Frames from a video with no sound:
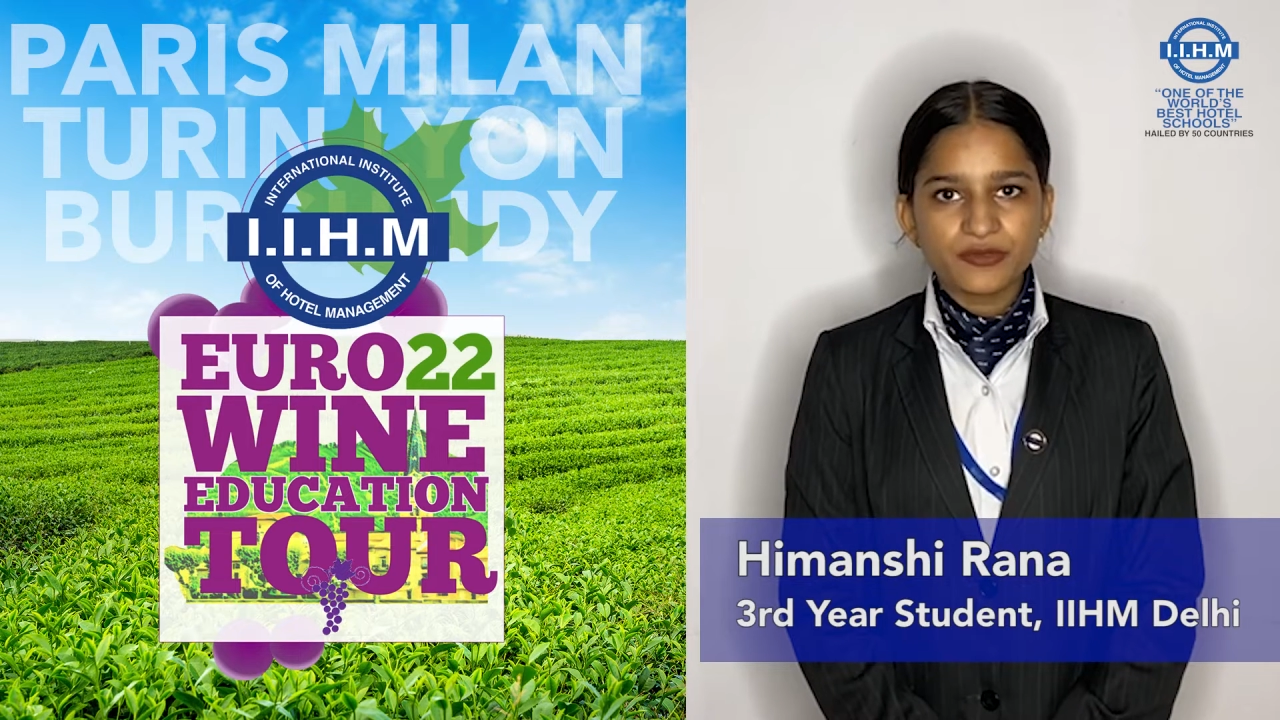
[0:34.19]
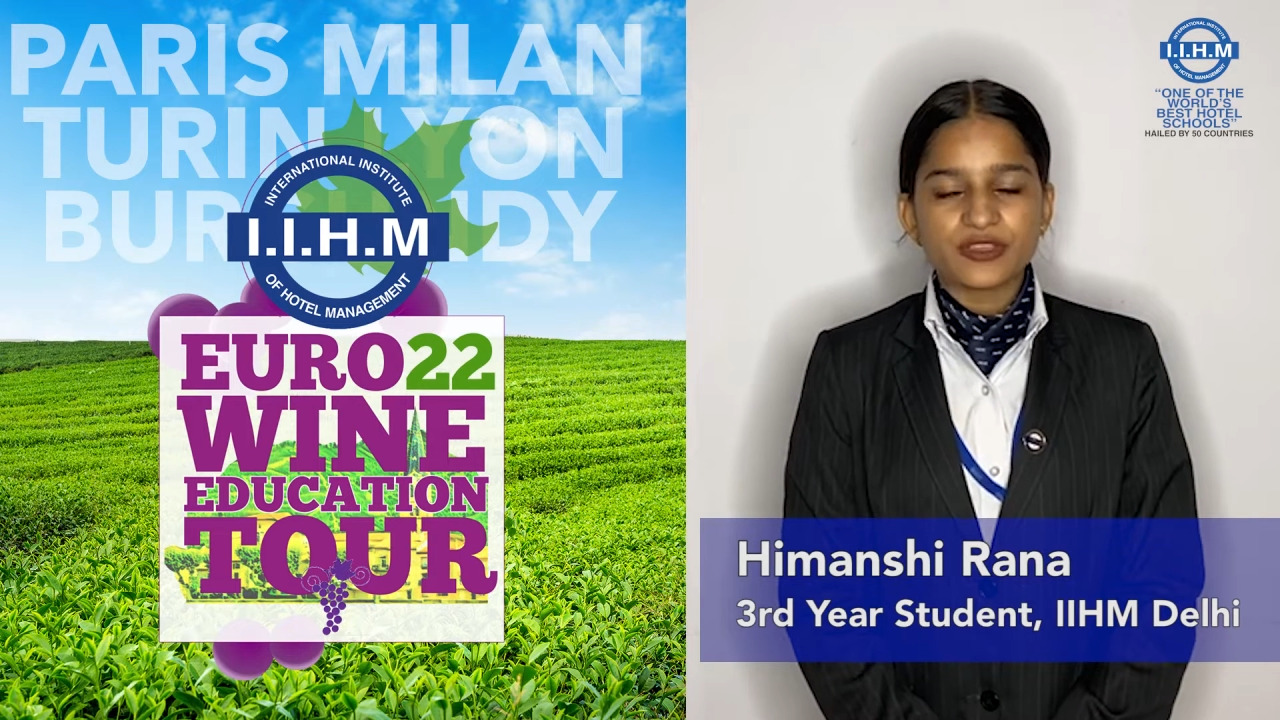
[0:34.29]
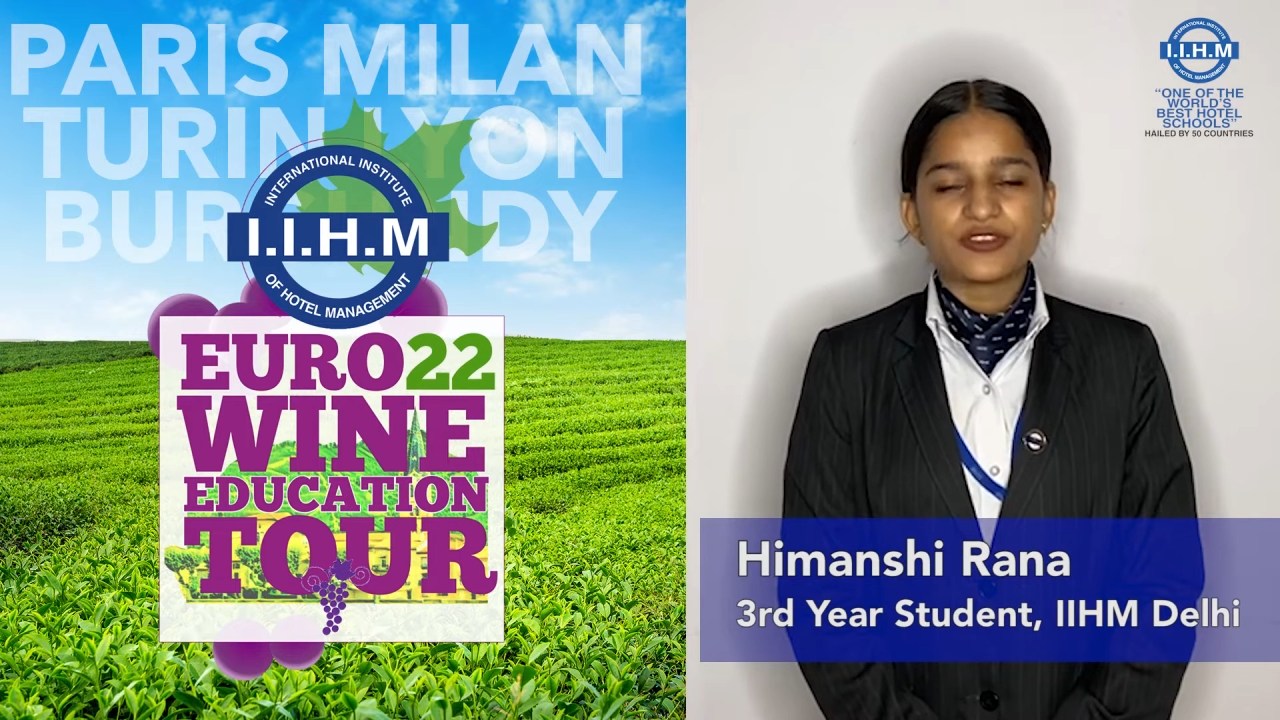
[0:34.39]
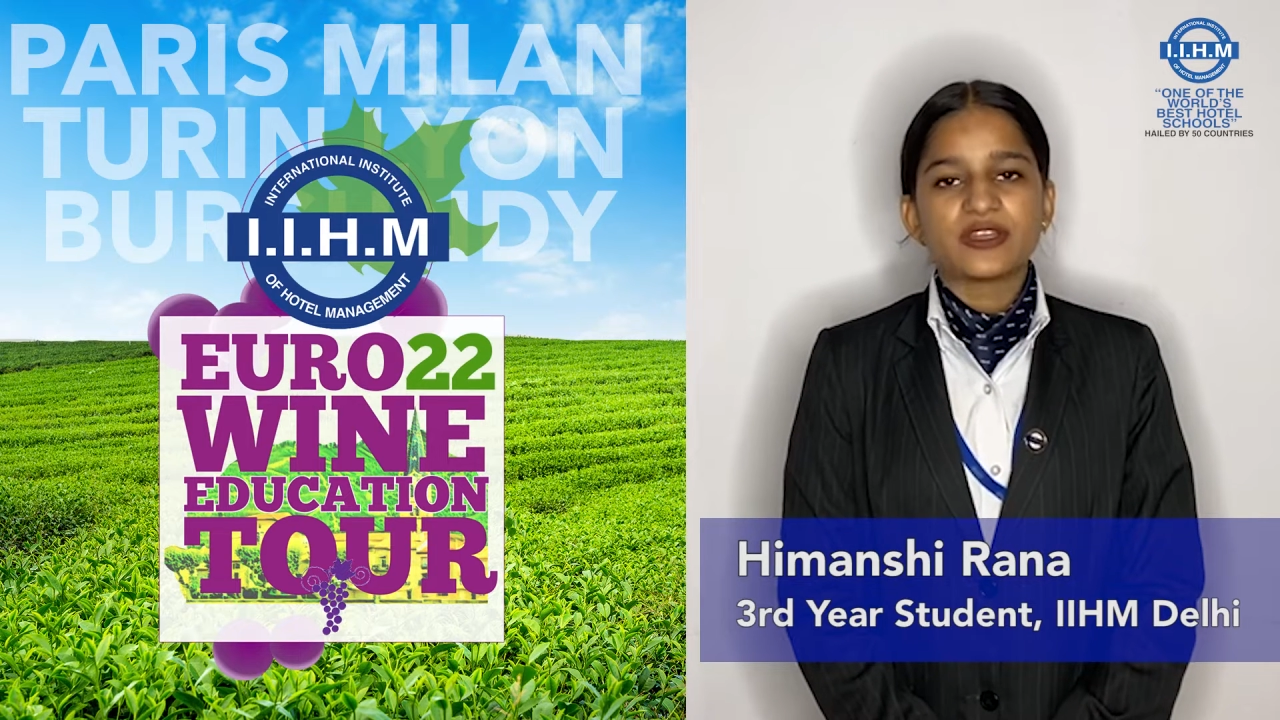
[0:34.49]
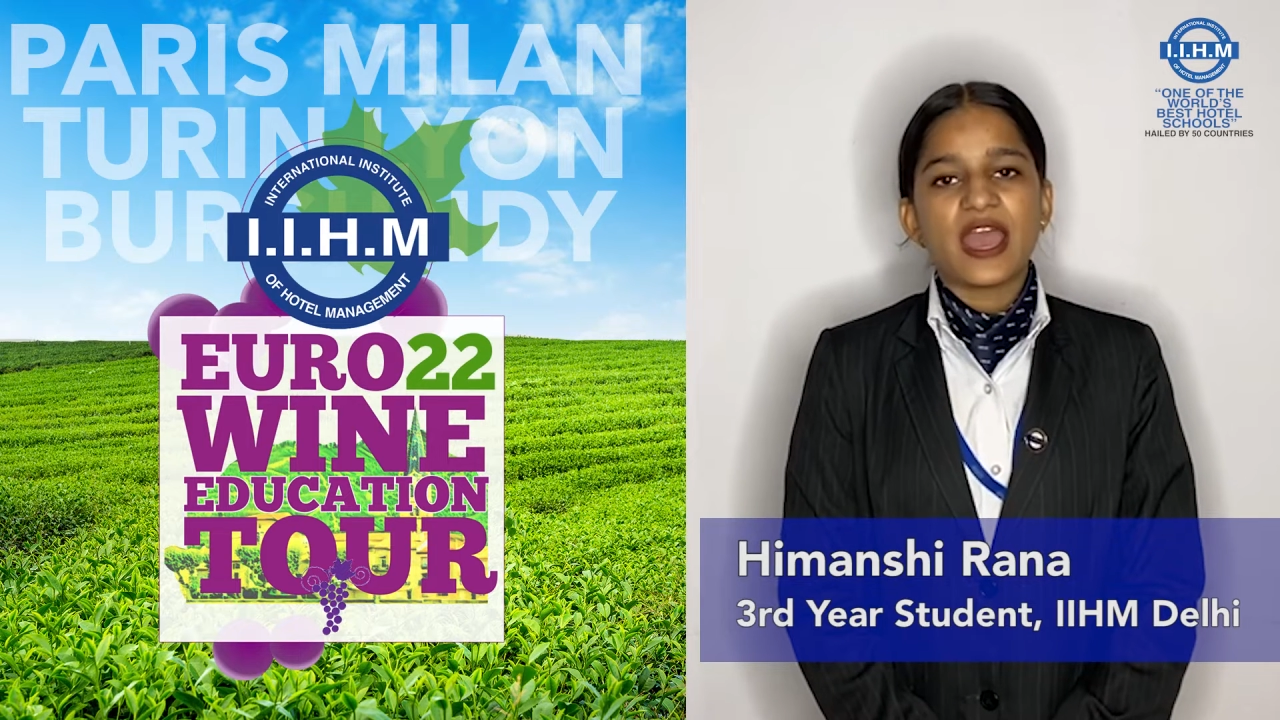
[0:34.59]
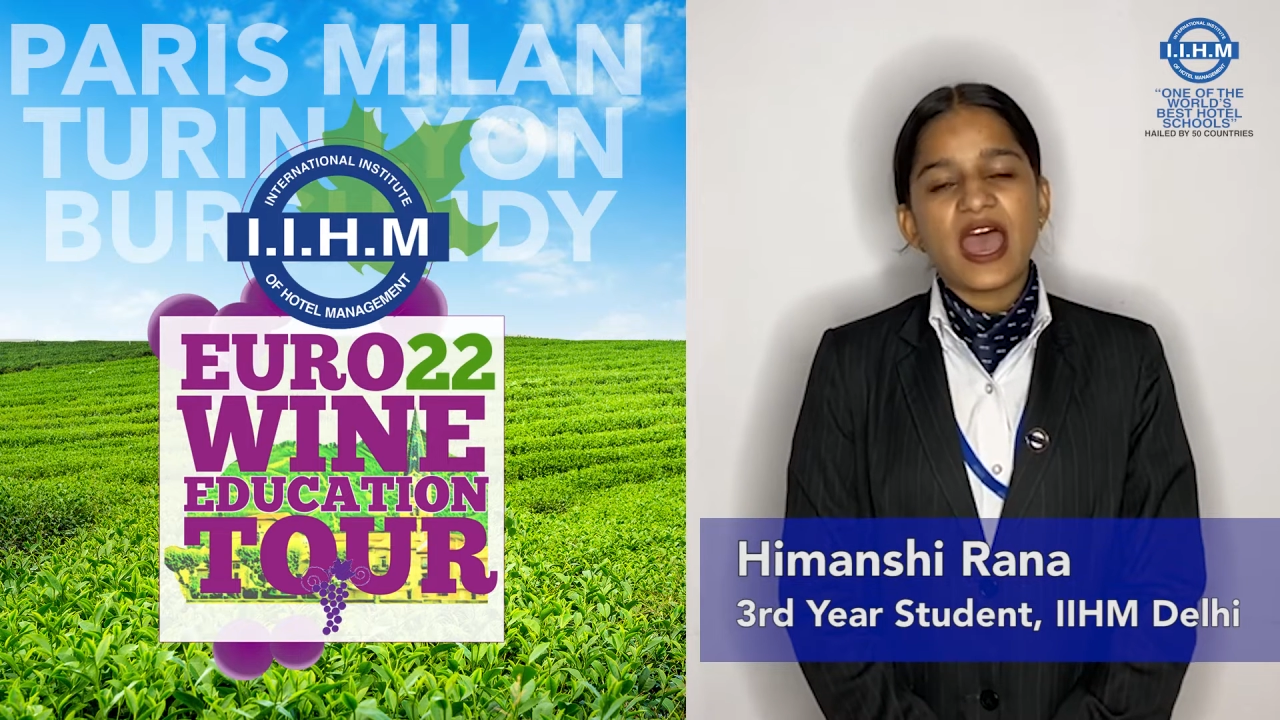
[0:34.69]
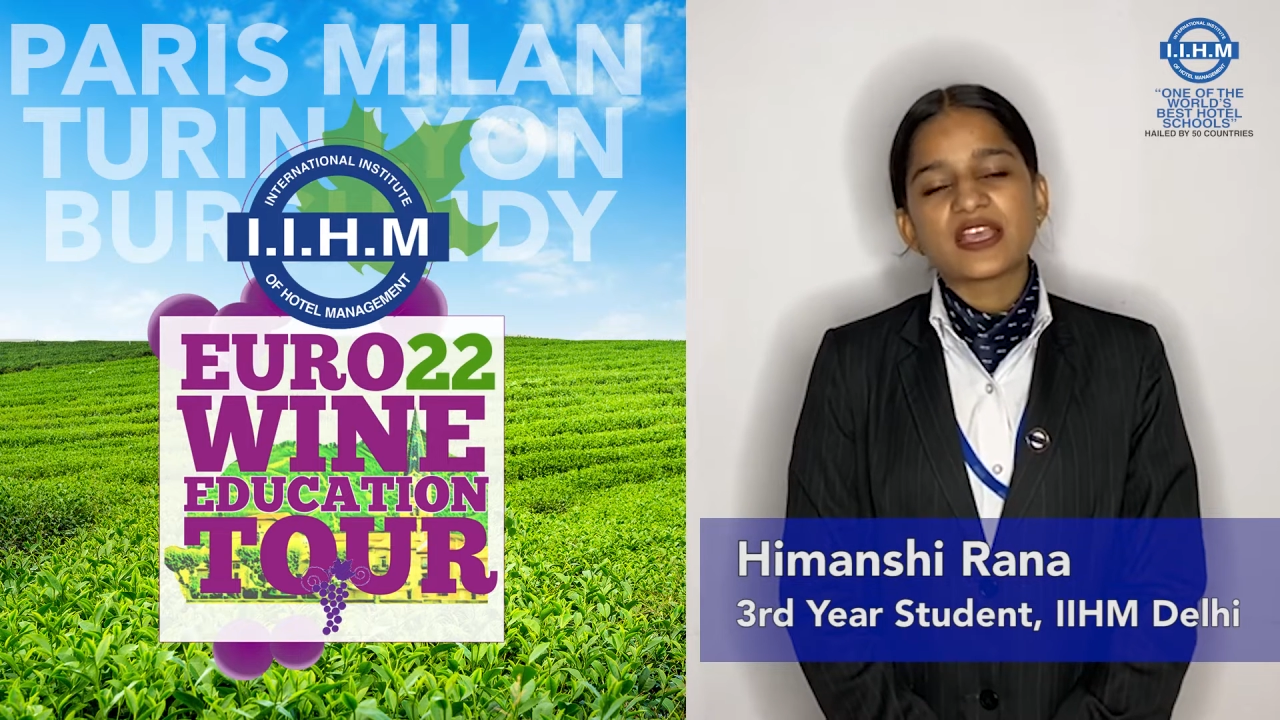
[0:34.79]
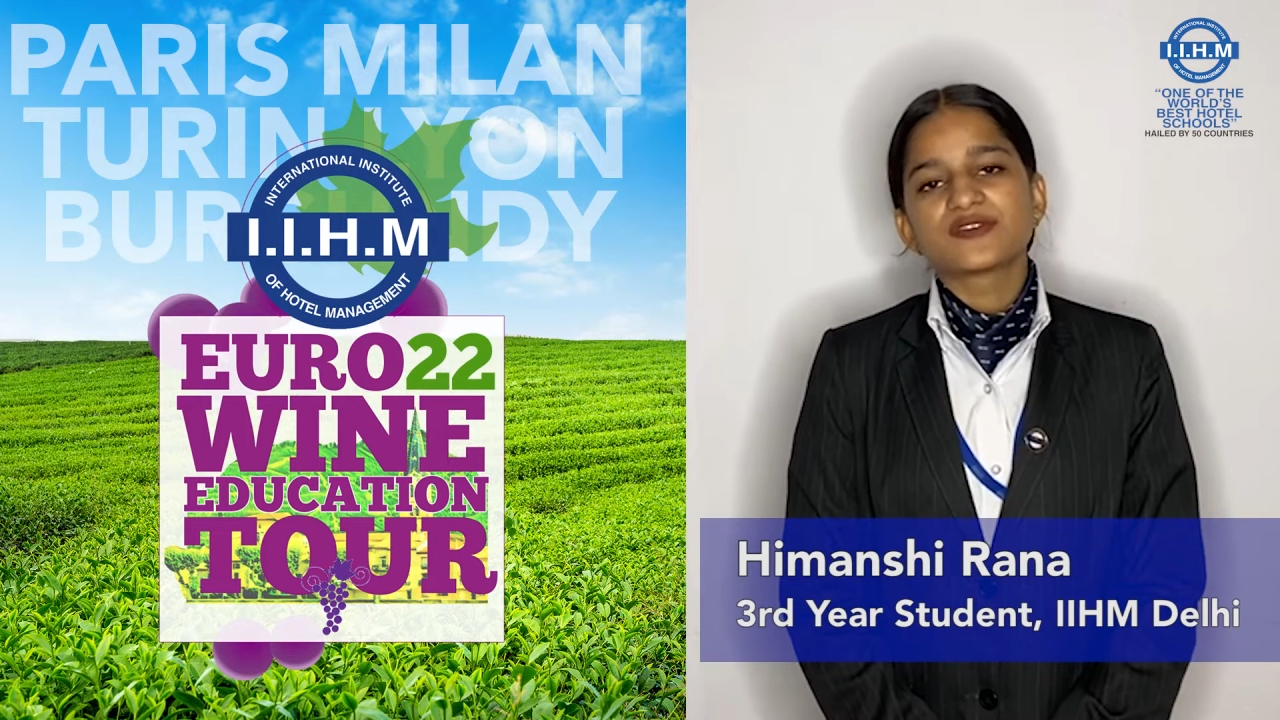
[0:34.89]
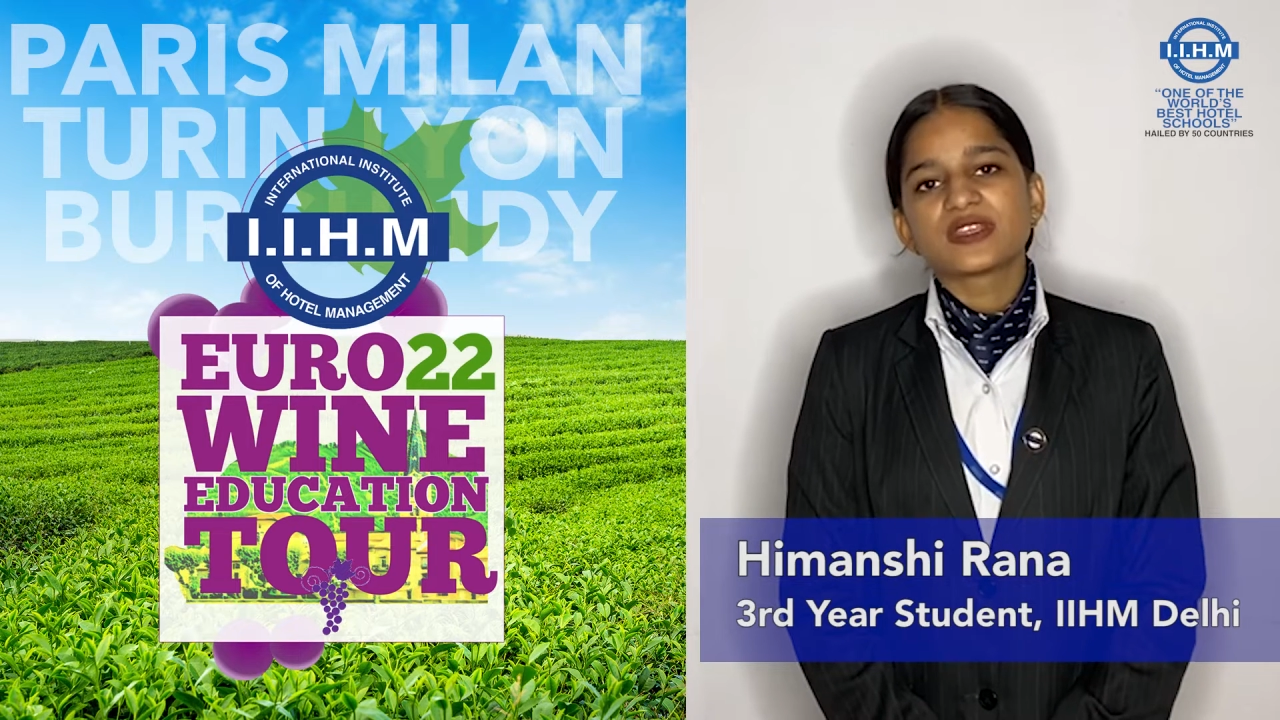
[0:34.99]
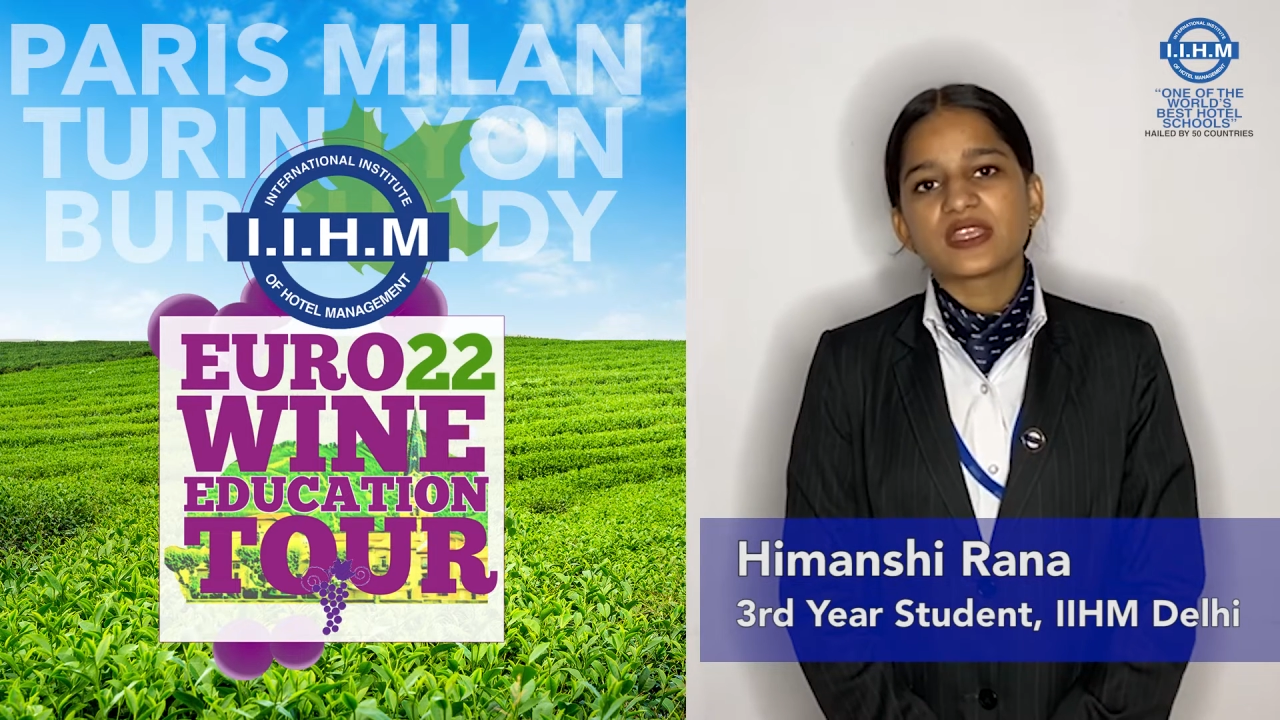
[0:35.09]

region, as